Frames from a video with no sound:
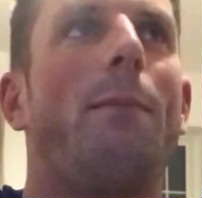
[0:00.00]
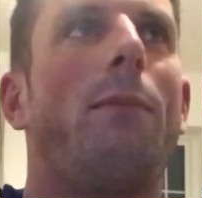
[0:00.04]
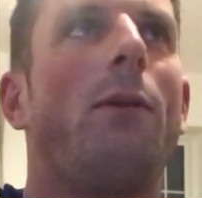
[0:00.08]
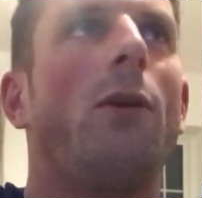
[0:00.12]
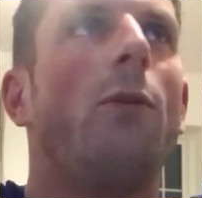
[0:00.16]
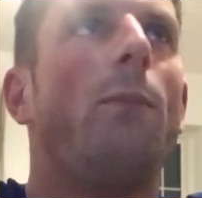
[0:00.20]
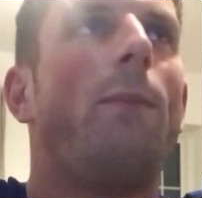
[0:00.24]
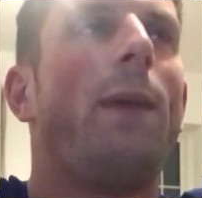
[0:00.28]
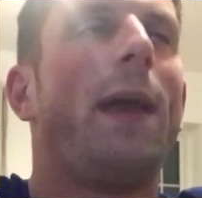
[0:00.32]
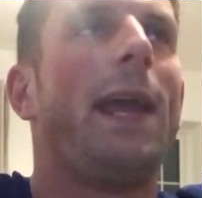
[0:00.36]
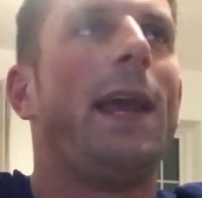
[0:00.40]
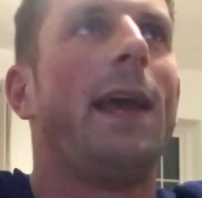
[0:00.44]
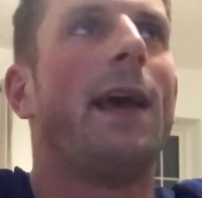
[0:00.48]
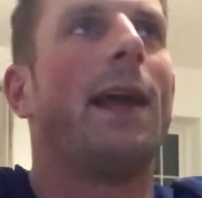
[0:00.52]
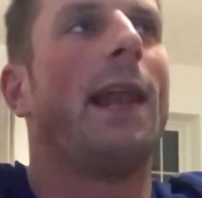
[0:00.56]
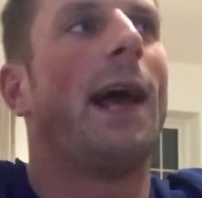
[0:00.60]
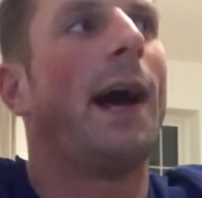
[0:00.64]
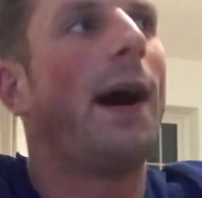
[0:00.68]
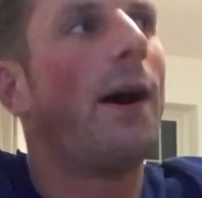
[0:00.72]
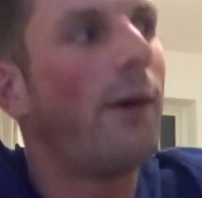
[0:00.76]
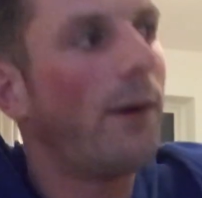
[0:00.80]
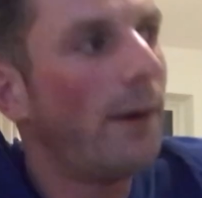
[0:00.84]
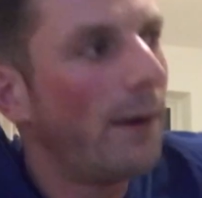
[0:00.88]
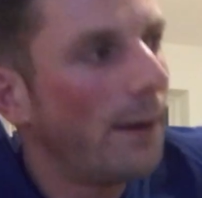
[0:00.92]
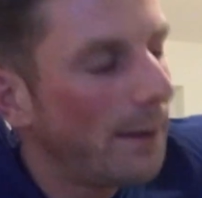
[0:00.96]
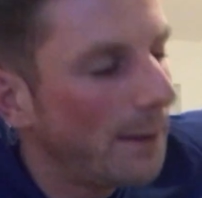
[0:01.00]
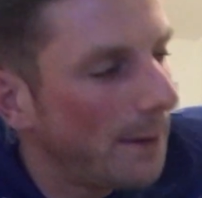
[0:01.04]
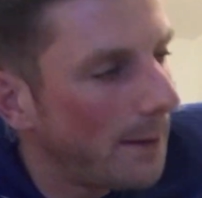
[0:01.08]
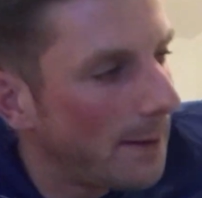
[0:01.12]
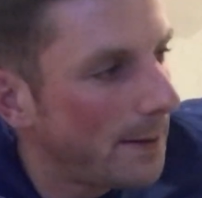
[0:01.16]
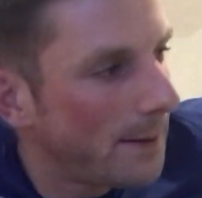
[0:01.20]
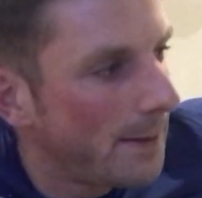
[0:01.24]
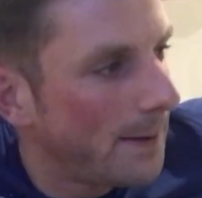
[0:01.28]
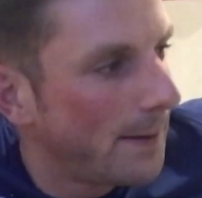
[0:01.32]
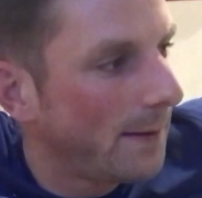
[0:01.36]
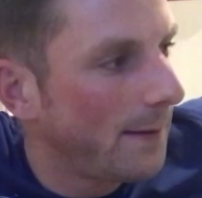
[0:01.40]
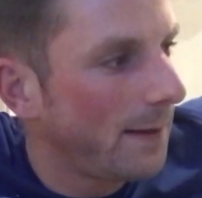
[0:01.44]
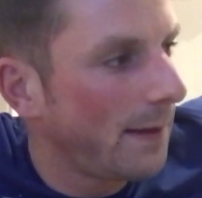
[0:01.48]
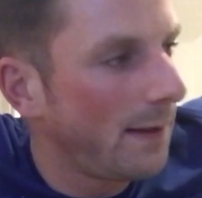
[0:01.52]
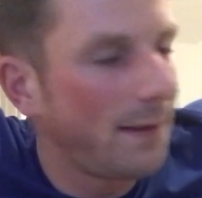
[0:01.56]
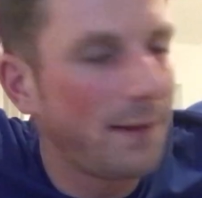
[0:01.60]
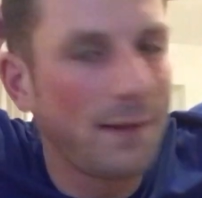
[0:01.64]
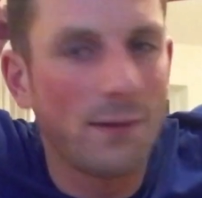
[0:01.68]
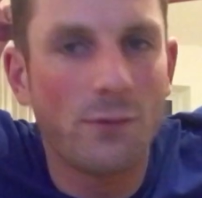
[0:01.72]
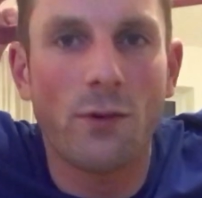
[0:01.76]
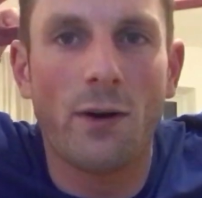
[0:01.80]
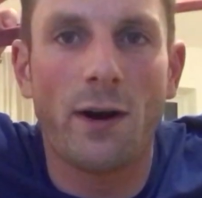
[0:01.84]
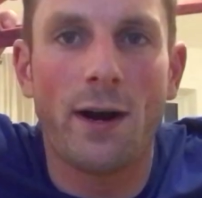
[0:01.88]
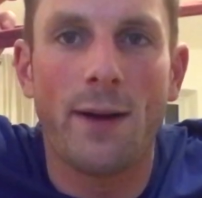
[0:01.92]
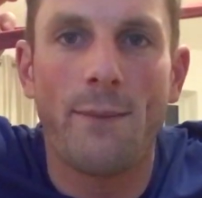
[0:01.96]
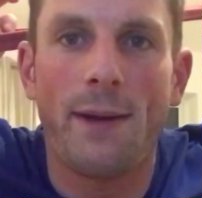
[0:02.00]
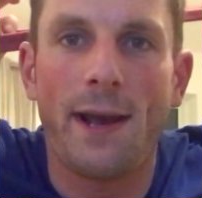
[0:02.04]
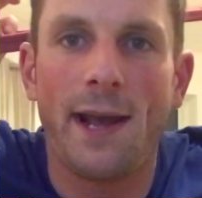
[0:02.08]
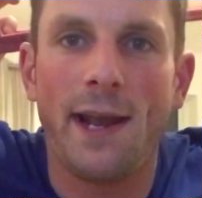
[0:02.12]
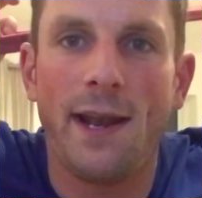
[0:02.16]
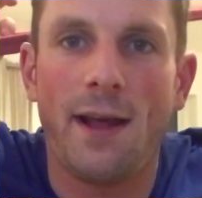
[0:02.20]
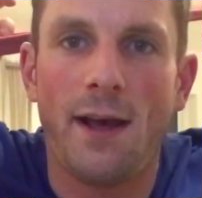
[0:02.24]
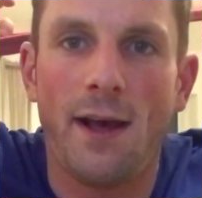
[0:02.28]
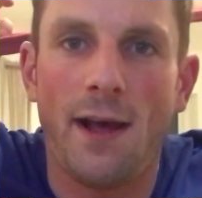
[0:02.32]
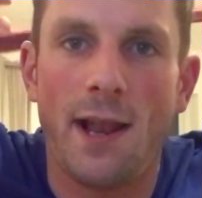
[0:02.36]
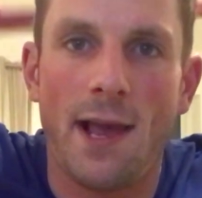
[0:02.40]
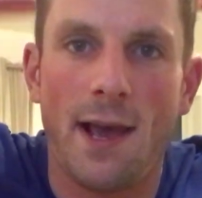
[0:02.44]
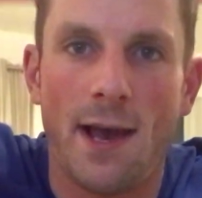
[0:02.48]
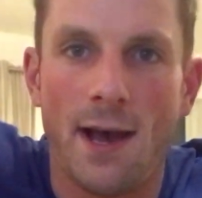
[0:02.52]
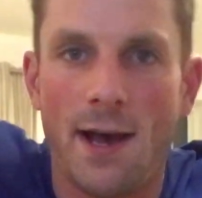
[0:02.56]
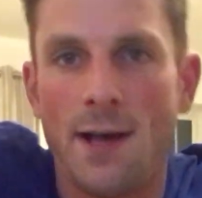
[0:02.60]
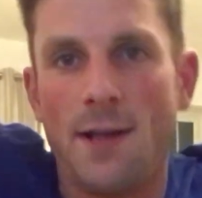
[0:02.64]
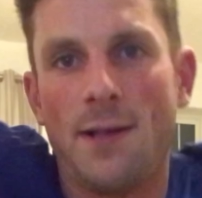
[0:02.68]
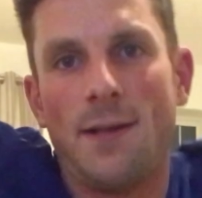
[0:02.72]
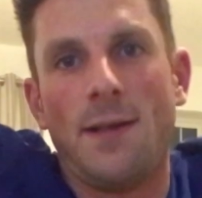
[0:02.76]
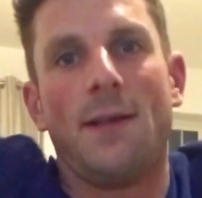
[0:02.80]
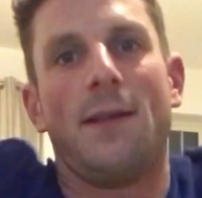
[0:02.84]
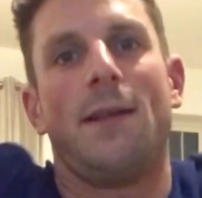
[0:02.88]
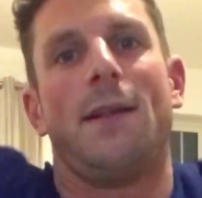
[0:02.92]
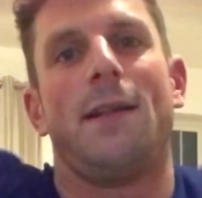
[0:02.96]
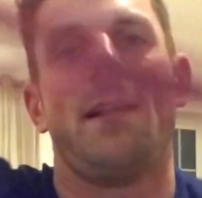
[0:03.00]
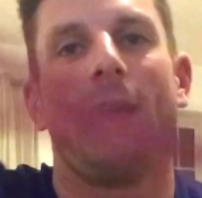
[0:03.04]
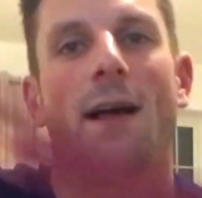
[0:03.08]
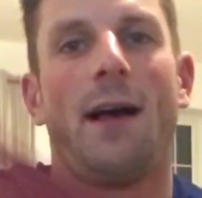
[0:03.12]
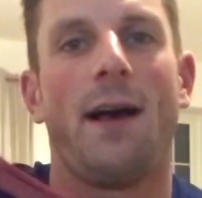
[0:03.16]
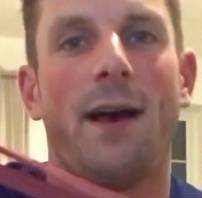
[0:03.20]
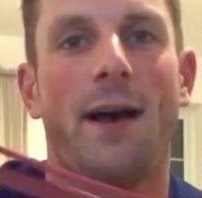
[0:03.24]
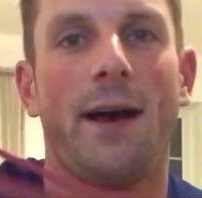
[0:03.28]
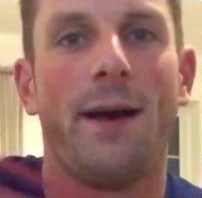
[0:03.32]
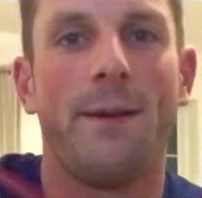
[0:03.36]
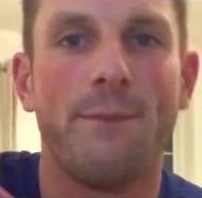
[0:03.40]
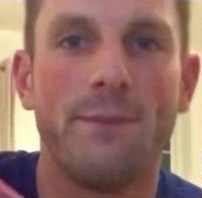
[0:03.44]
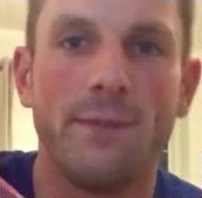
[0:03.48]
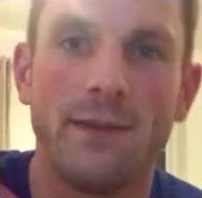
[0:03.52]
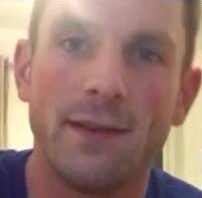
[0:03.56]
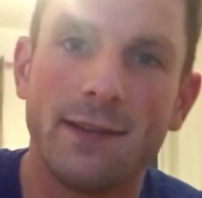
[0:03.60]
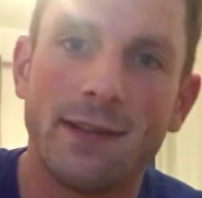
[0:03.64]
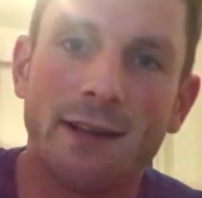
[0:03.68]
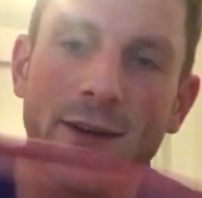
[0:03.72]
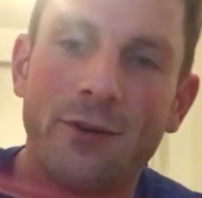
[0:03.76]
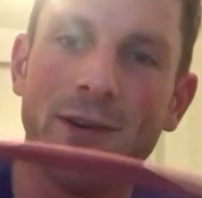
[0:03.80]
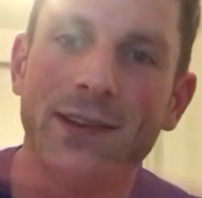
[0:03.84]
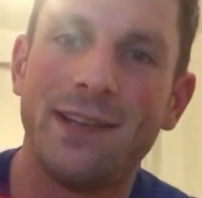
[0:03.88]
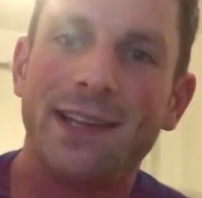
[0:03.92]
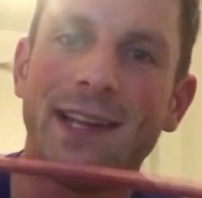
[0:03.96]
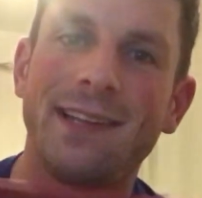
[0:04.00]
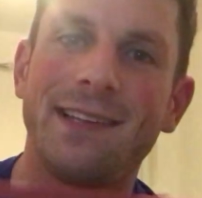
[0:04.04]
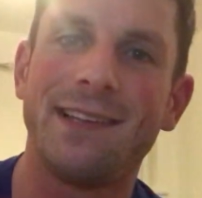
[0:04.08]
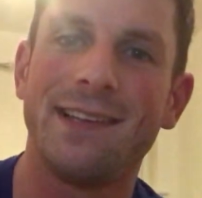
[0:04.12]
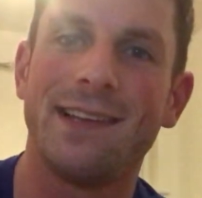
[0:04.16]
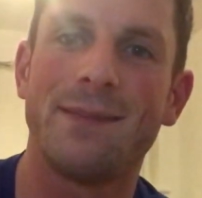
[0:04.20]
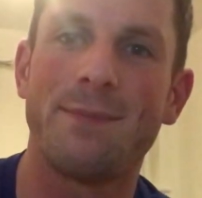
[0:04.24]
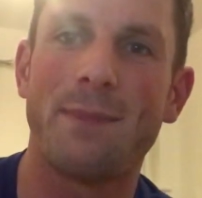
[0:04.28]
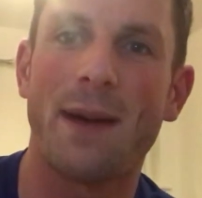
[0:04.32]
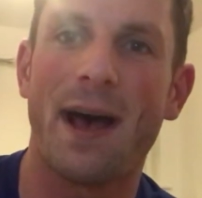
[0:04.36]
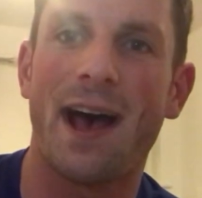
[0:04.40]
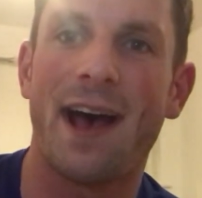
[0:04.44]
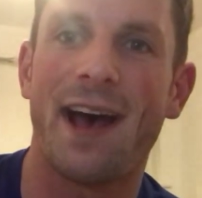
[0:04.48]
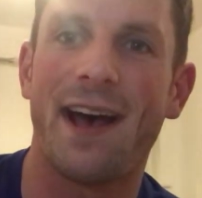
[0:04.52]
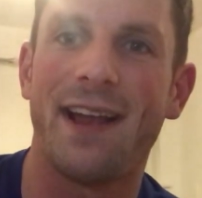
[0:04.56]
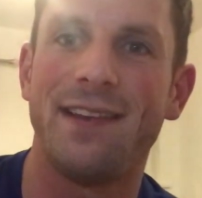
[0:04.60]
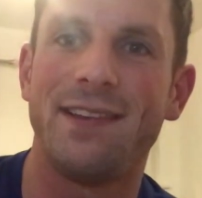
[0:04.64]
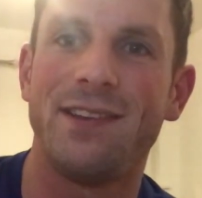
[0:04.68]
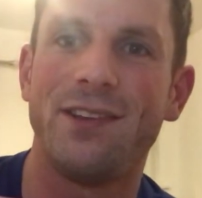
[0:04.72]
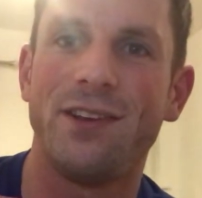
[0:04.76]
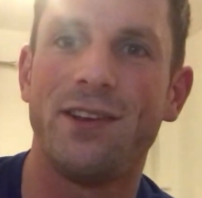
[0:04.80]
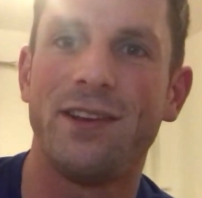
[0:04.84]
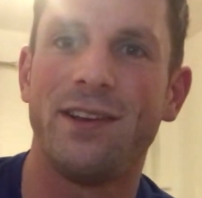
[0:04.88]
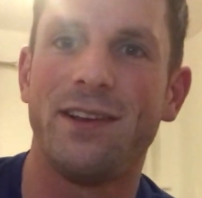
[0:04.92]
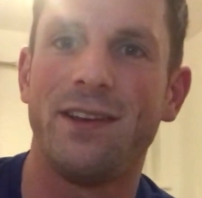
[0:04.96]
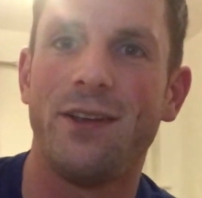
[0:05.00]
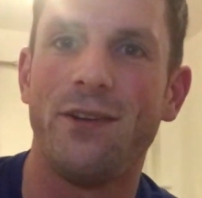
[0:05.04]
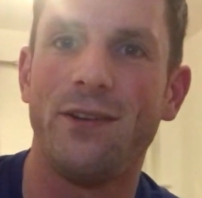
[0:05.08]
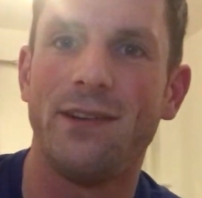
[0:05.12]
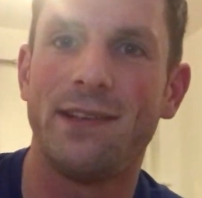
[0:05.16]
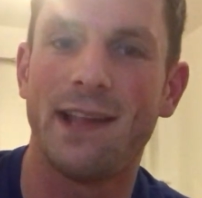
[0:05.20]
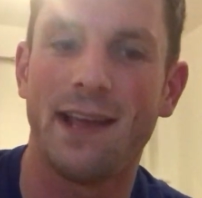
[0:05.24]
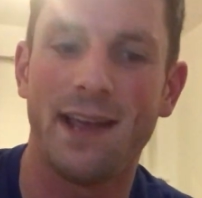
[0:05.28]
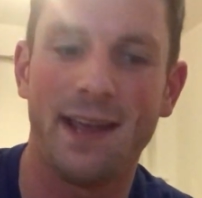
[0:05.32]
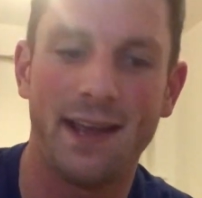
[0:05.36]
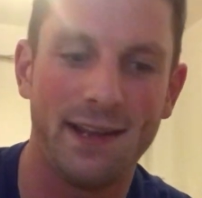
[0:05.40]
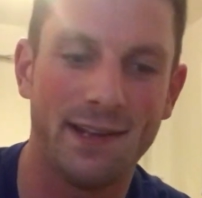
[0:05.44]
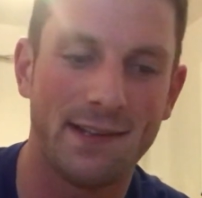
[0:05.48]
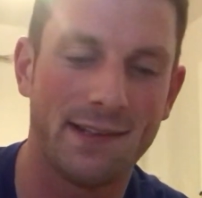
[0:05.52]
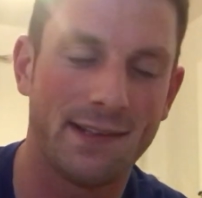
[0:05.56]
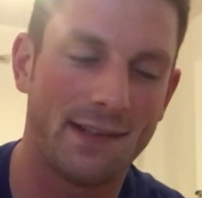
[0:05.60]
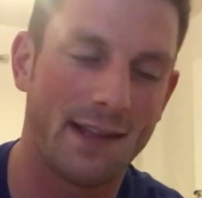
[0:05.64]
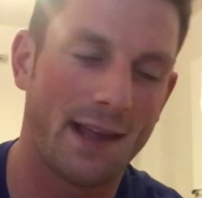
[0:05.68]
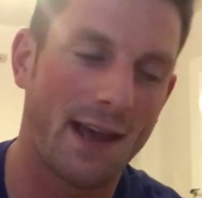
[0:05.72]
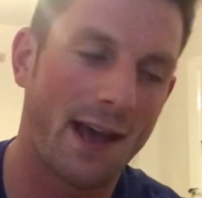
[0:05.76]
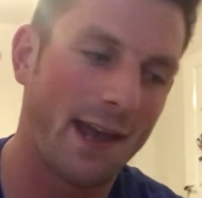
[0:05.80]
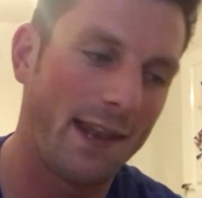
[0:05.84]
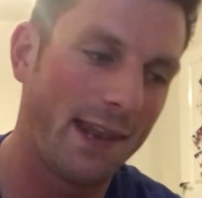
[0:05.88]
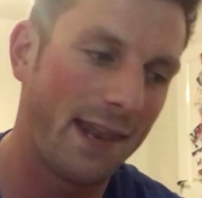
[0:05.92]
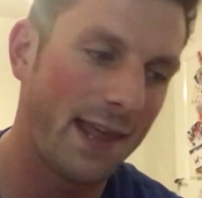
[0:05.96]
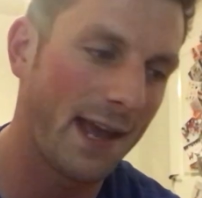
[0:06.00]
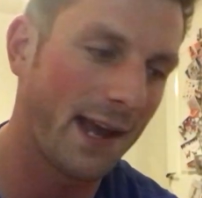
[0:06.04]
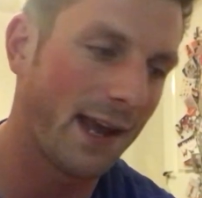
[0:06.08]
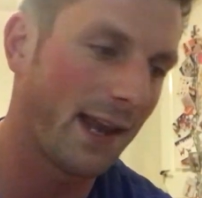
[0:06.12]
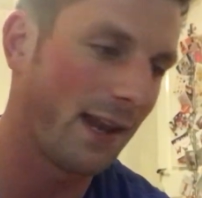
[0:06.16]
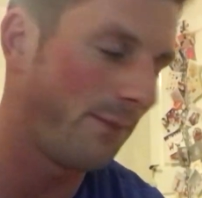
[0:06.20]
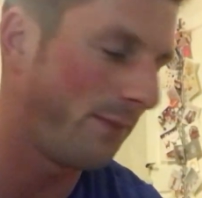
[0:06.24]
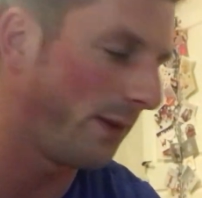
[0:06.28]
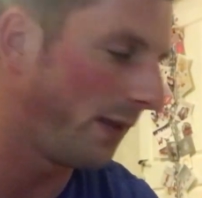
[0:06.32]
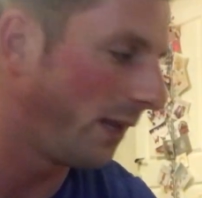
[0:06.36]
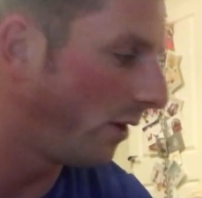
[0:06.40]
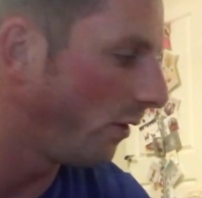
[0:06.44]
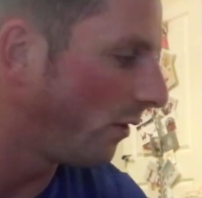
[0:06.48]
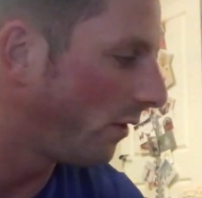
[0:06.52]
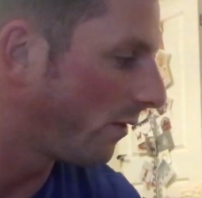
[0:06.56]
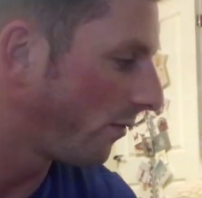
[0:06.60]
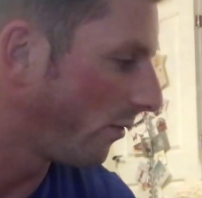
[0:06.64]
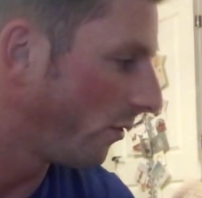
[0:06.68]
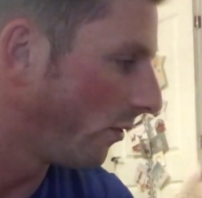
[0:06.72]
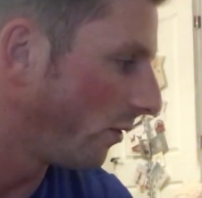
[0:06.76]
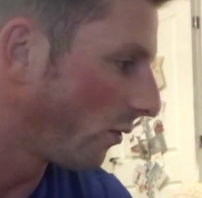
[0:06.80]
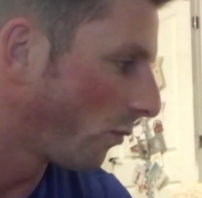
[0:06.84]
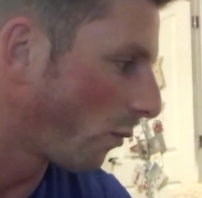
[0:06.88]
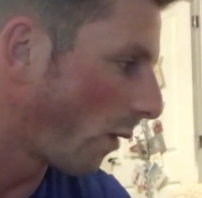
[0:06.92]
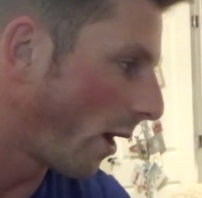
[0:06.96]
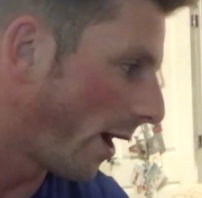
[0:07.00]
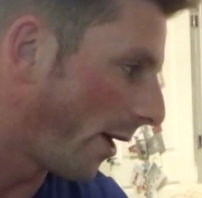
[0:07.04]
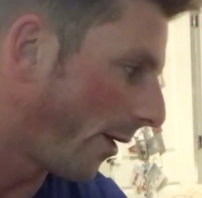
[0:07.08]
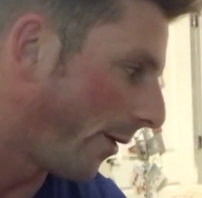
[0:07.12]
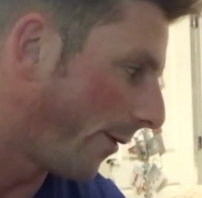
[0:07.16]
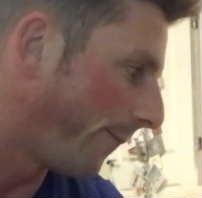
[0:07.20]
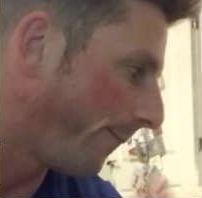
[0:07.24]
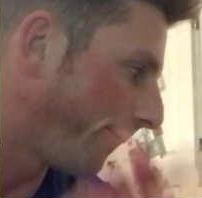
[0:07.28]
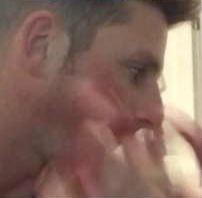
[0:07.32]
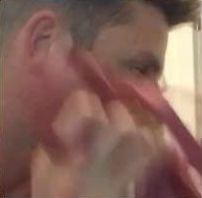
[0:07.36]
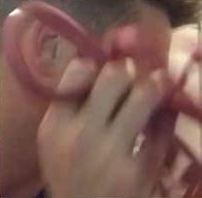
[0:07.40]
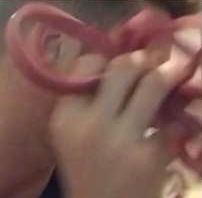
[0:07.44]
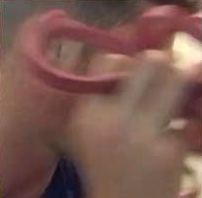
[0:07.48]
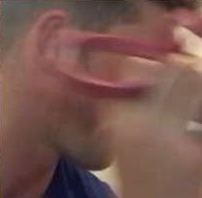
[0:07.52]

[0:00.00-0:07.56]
Blue Peter now. This is what I made earlier. So resistance bands, you can use these and they're going to be useful as well.